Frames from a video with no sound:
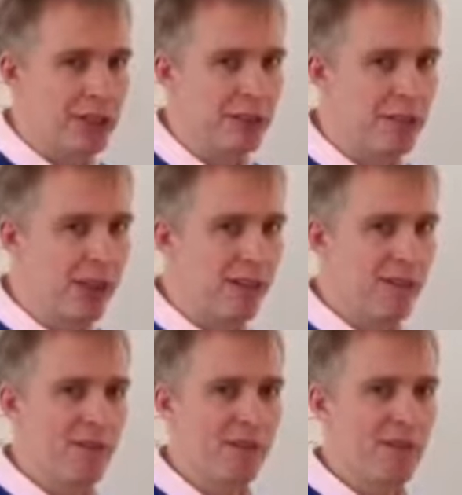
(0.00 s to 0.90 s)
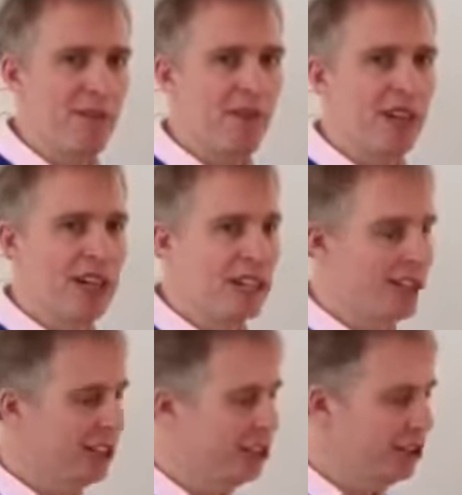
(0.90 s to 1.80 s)
You might find
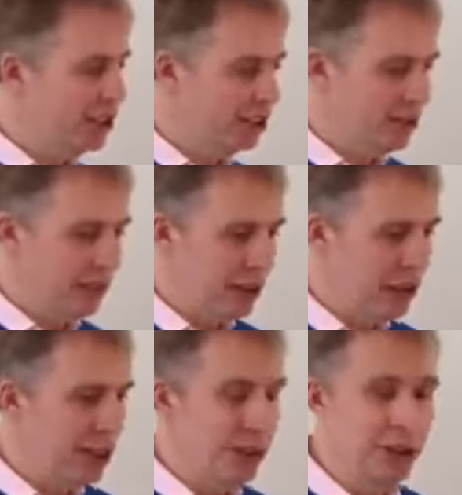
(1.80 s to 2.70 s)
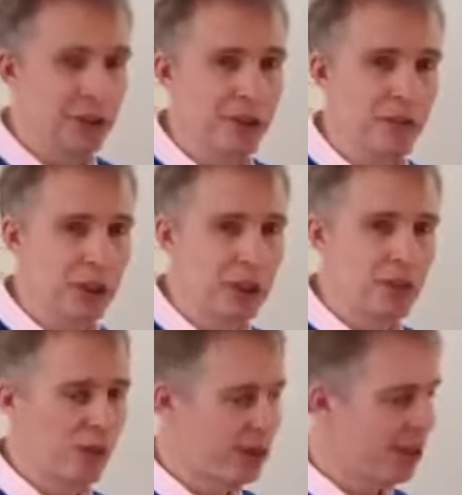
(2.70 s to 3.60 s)
an unusual line on your
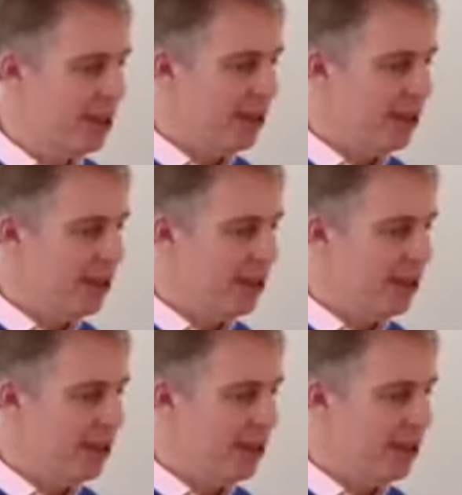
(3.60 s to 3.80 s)
invoice for